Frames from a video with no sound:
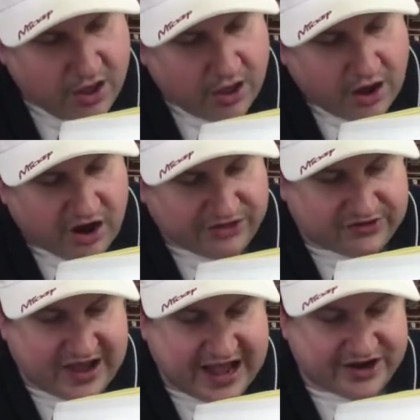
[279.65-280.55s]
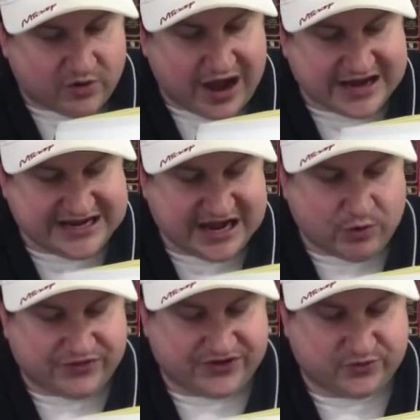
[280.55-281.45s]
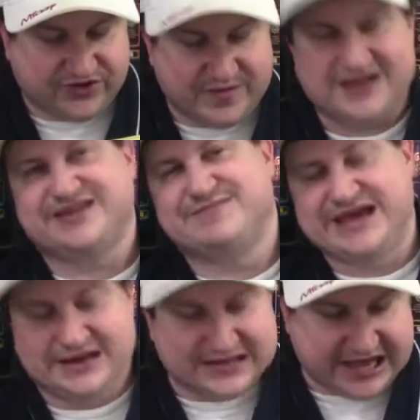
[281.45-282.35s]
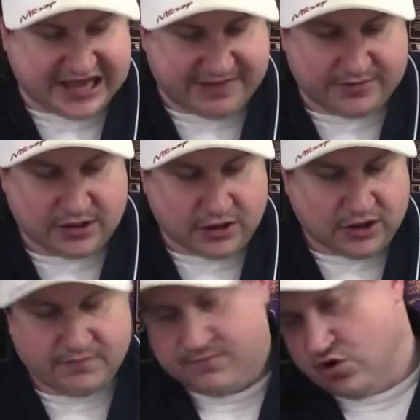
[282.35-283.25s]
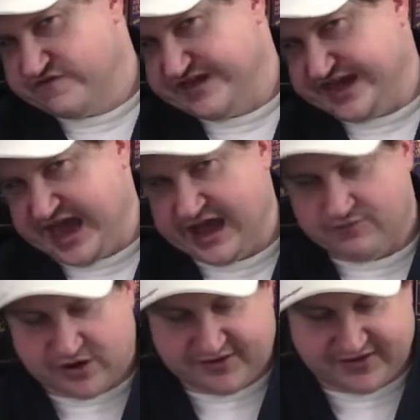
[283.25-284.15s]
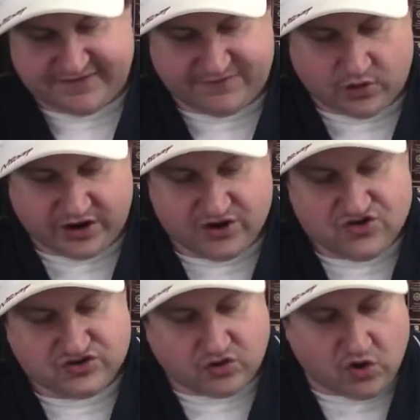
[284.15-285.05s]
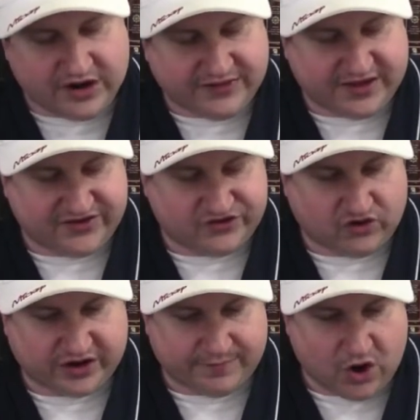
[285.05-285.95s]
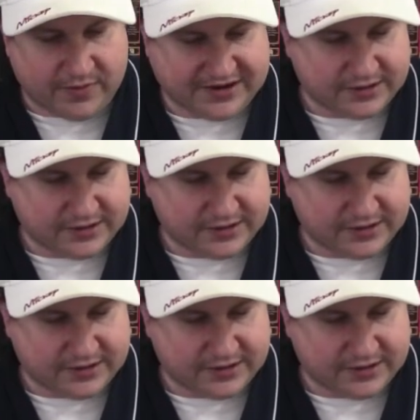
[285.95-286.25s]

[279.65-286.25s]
Arthur had no idea what this was meant to mean to him. "Movie camera," said Ford, "recording the historic moment."